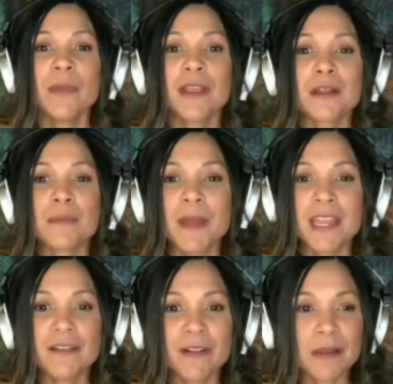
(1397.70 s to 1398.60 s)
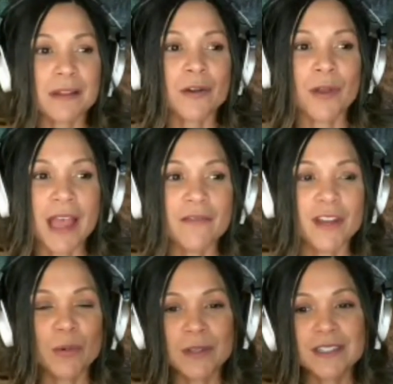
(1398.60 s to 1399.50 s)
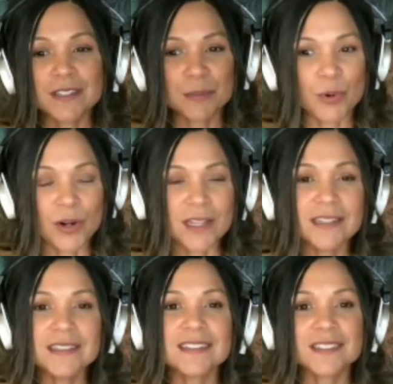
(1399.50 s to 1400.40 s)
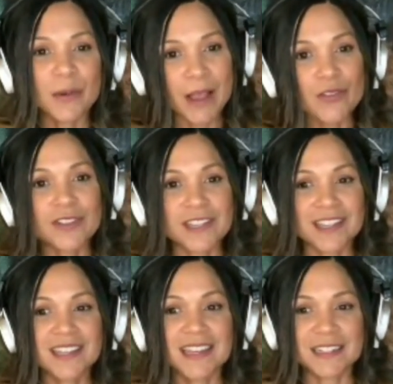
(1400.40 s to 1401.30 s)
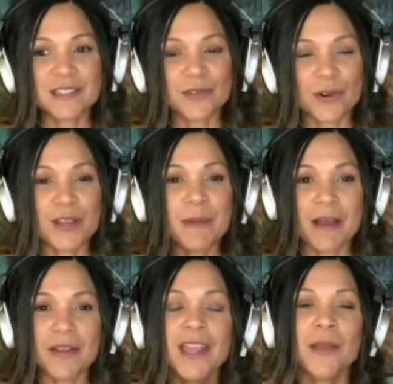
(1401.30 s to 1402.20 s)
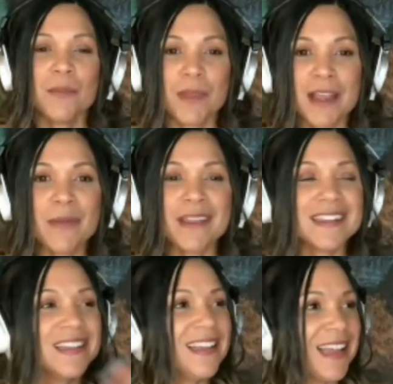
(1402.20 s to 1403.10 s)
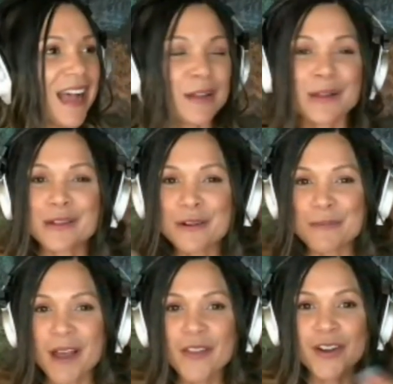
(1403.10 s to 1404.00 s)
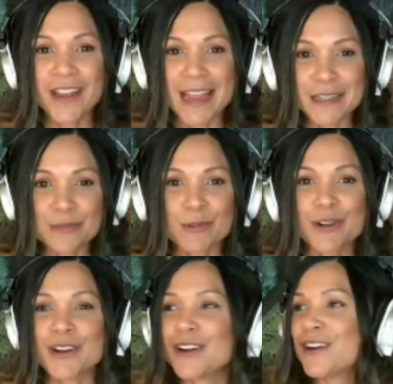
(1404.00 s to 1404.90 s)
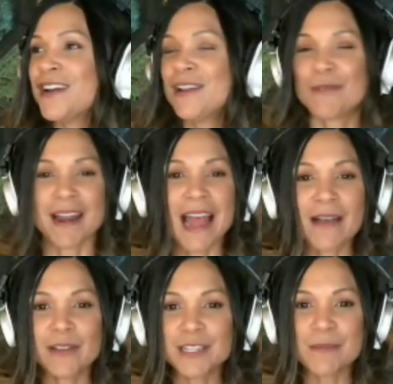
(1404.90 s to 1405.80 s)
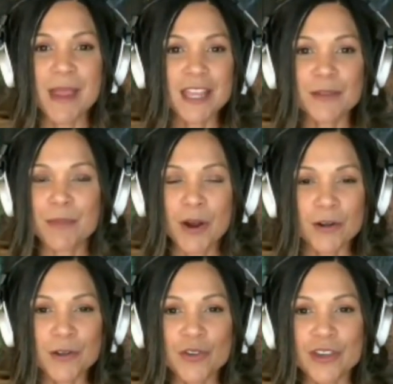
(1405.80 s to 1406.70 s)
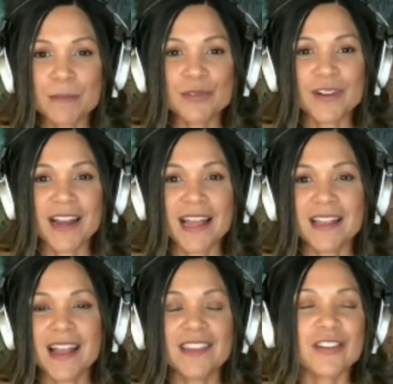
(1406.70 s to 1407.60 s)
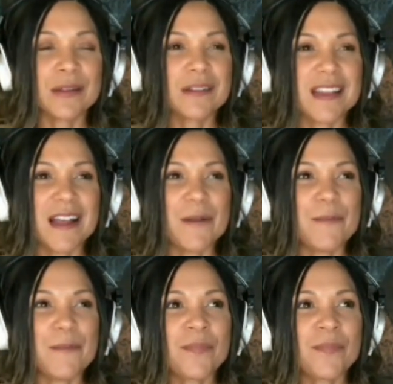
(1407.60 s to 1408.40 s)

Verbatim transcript: because mm-hmm. many of us don't have anyone to support us. So as you're telling that story about becoming uh, sister, mother, caseworker, right, having to make the partnerships, right, I, I just, um,